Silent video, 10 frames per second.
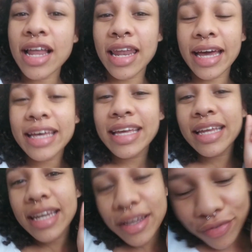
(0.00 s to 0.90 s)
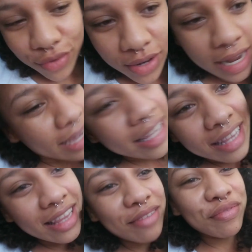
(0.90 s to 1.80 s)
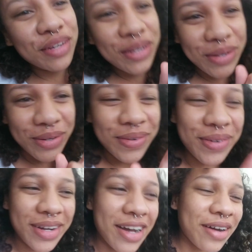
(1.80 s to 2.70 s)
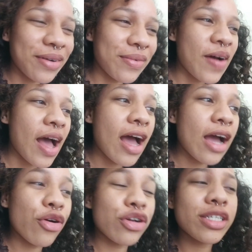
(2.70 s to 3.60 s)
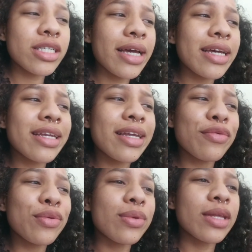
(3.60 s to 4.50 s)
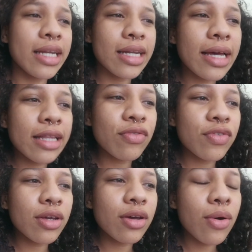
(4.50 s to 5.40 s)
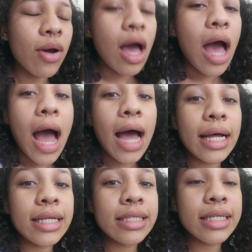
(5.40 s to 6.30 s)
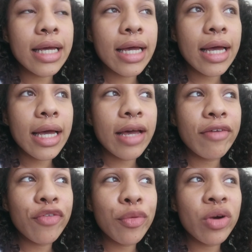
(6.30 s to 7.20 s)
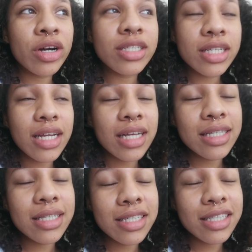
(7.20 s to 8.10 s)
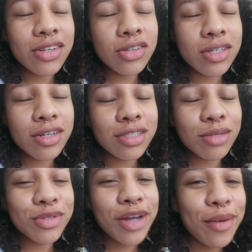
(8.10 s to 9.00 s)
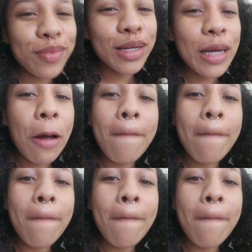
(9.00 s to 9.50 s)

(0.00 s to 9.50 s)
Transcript: Like it if you like the video. Or dislike it if you didn't like the video. And for more content like this, consider subscribing,